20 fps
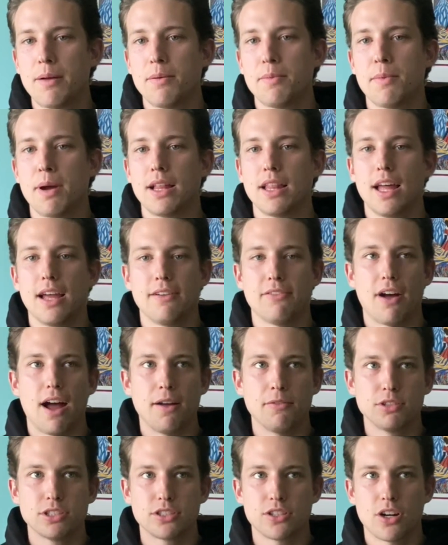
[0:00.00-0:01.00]
in my life, I
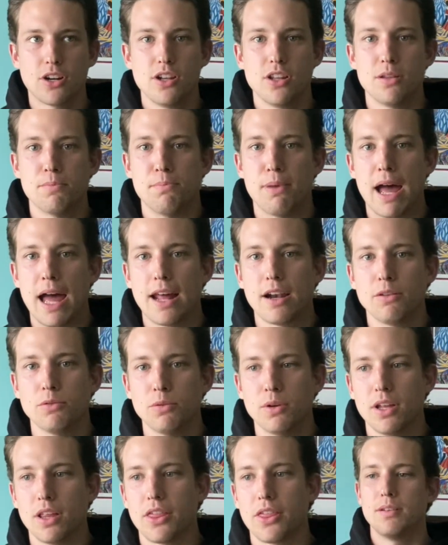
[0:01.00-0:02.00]
was starting to battle
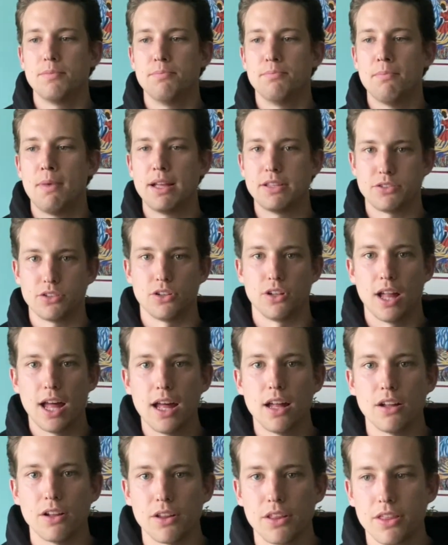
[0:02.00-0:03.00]
with mental
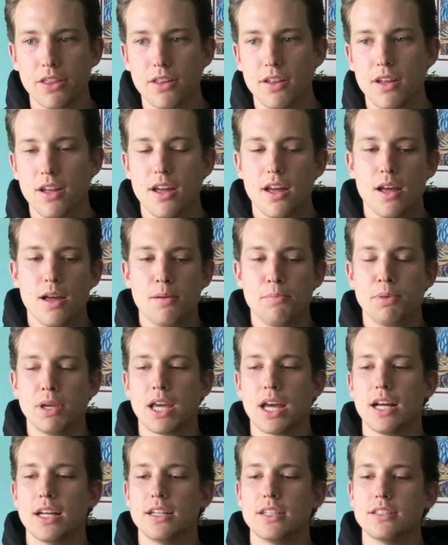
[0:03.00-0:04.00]
health
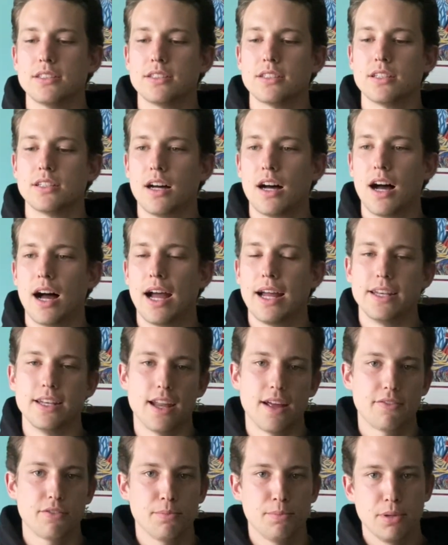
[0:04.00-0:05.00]
because I had
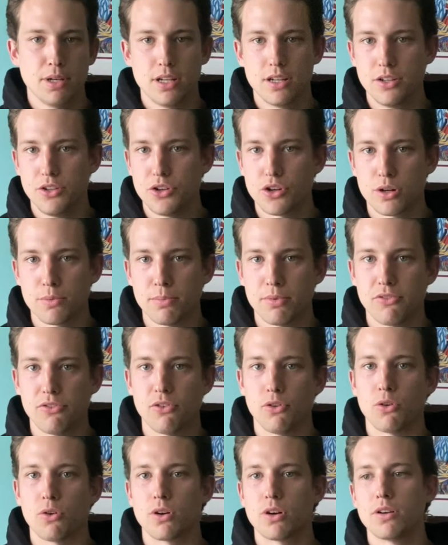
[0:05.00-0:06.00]
never been to Europe
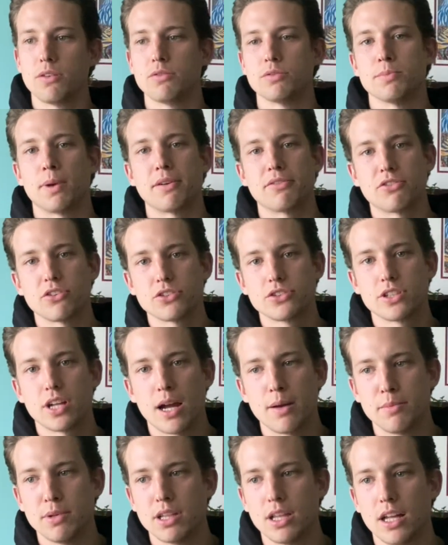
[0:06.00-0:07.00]
before. It was my first
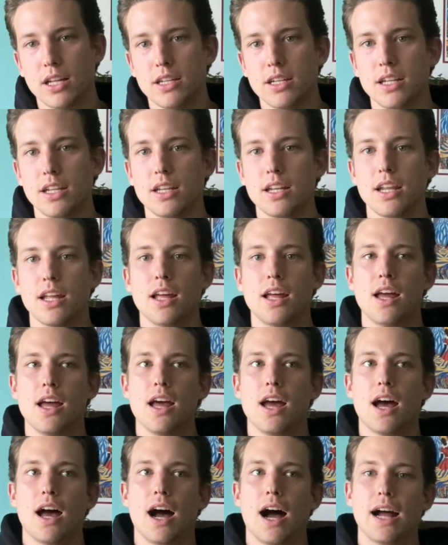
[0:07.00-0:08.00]
time in London.
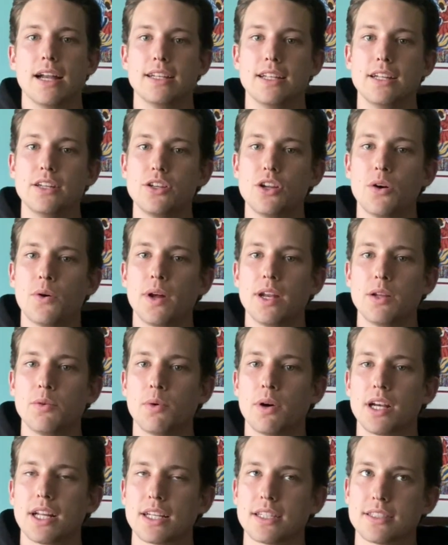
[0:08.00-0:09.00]
I didn't know
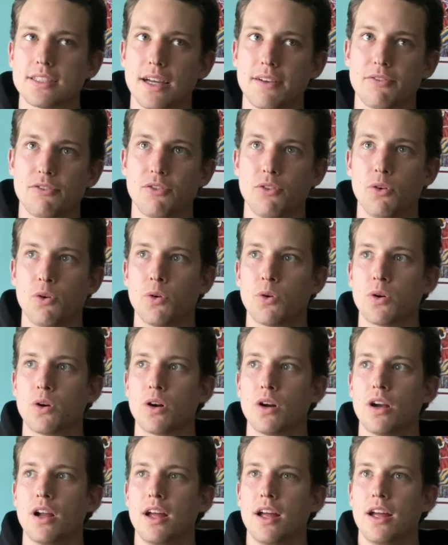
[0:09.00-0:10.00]
anyone except for
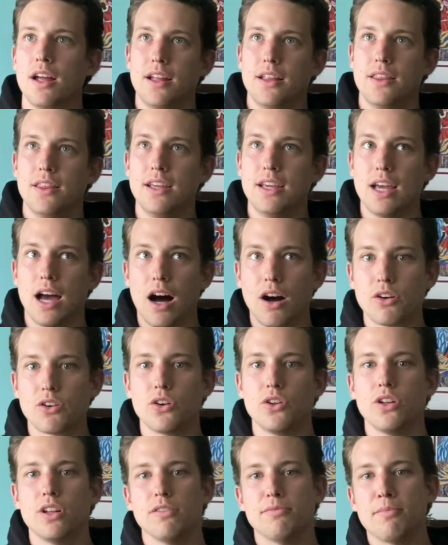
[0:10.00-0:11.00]
the
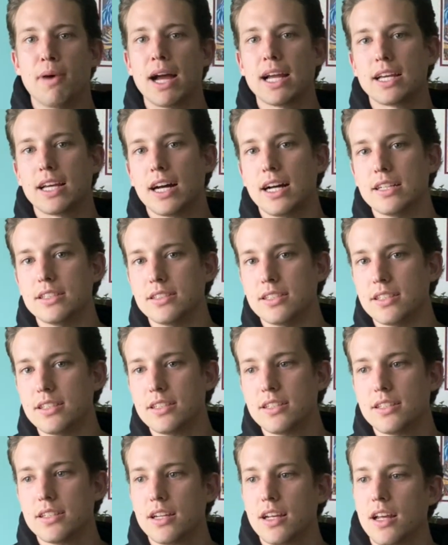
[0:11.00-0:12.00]
uncle of my
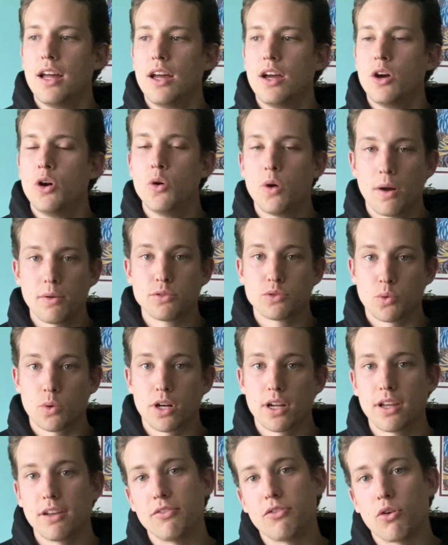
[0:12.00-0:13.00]
cousin, who I was
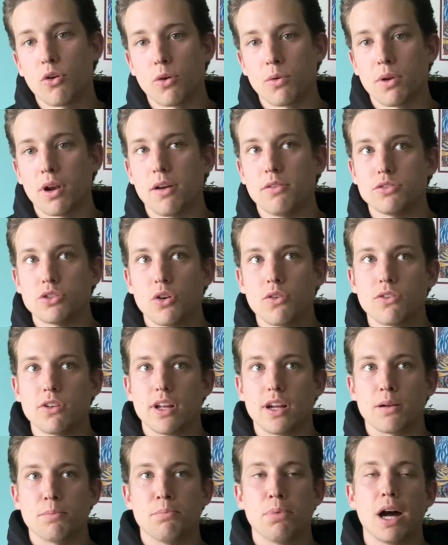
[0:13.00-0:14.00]
working for when I was over
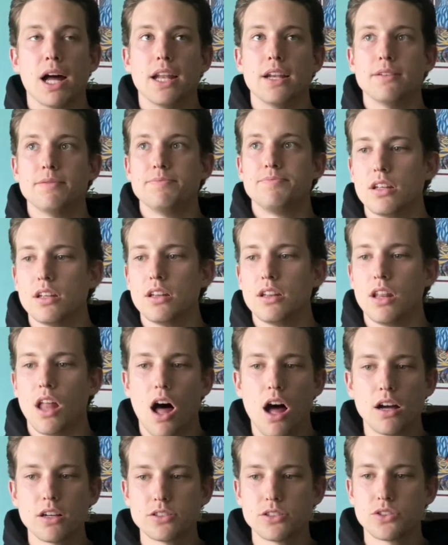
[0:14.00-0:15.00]
there. But
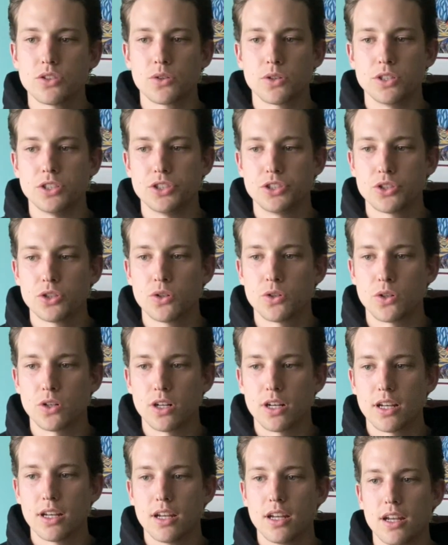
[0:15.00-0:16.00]
long story short,
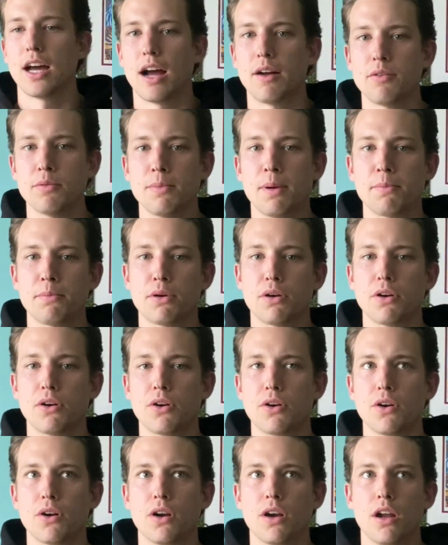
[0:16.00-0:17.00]
I
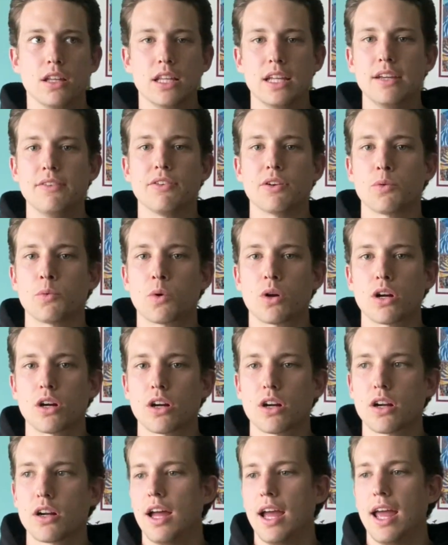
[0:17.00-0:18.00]
remember leaving
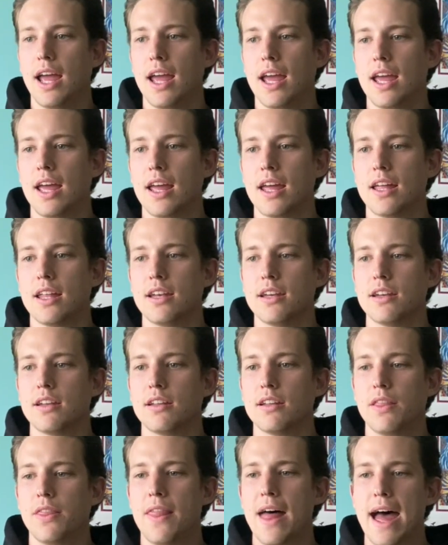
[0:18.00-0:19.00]
work, and
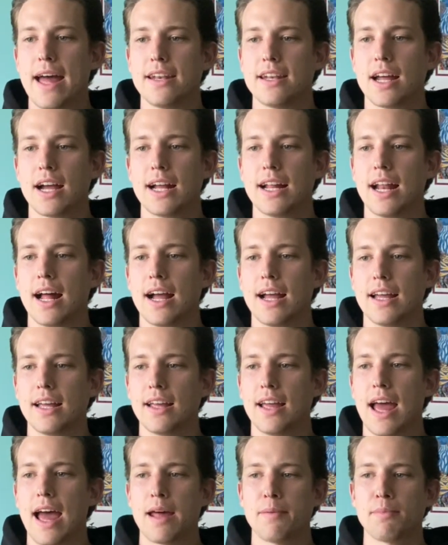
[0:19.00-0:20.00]
that night I
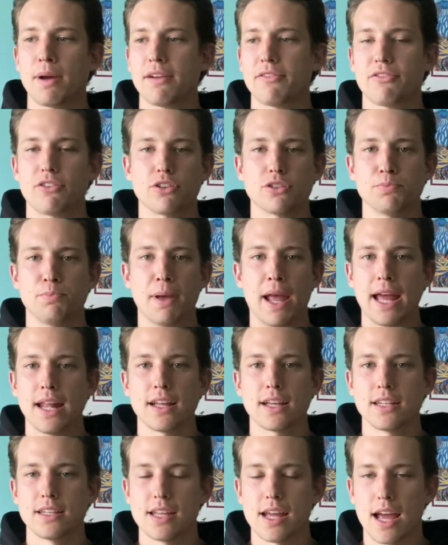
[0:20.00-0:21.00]
had my first
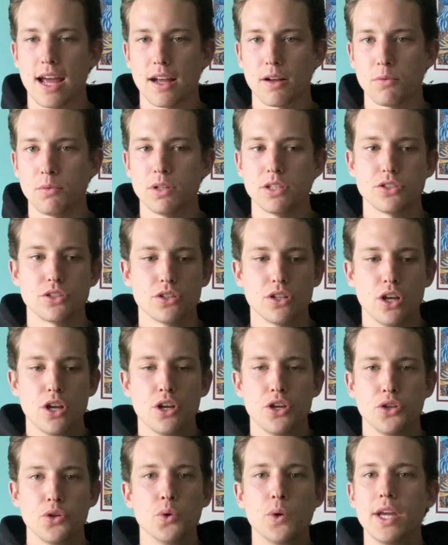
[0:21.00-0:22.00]
panic attack, which
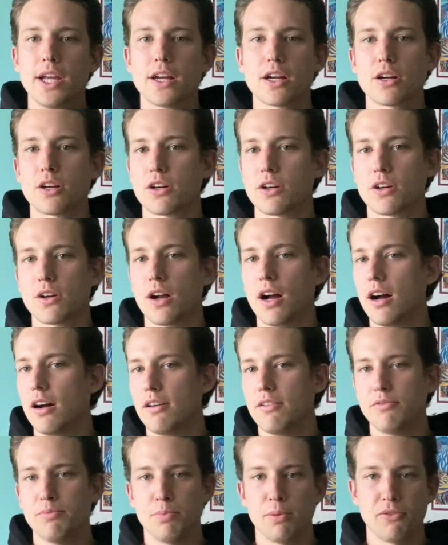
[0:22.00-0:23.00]
you hear
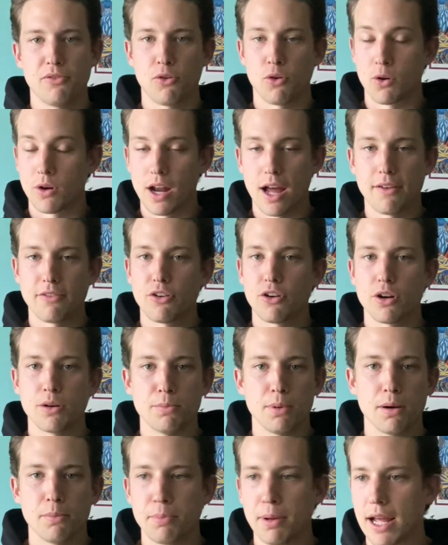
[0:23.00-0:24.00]
of before, and I've heard
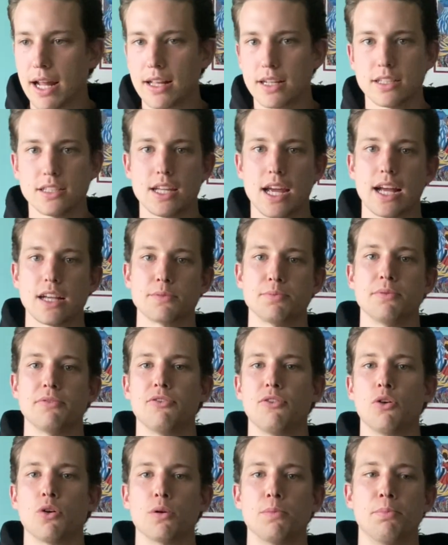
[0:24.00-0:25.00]
about panic attacks
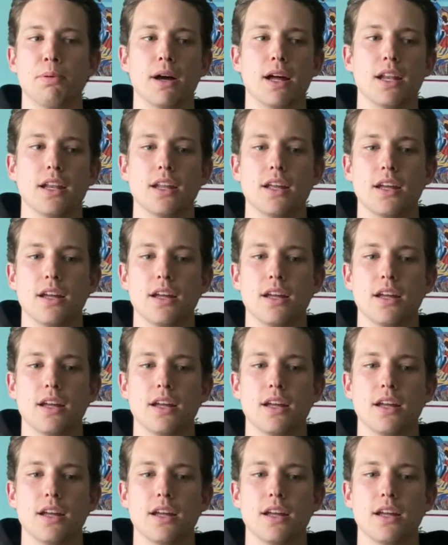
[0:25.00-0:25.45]
before, but